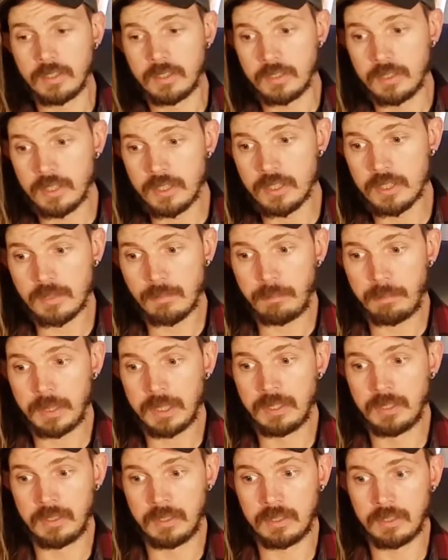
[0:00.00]
these have
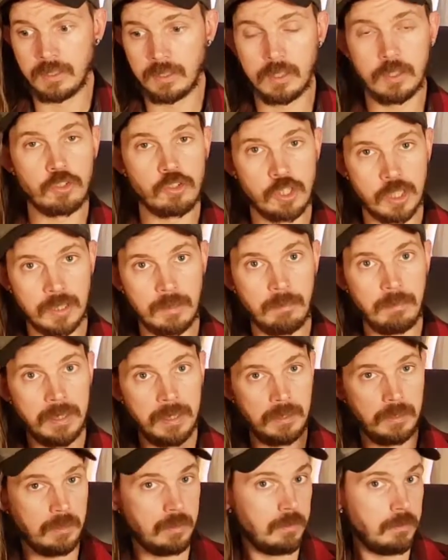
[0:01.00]
been
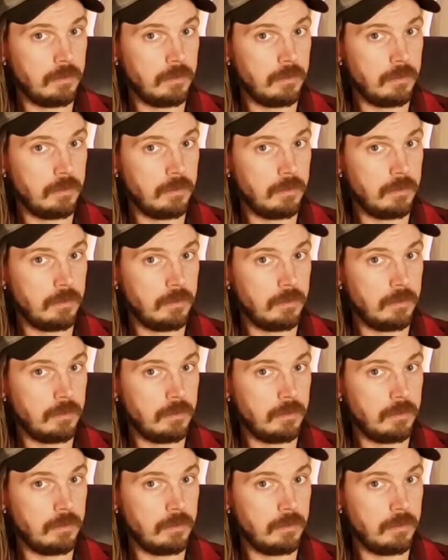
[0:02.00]
legitimate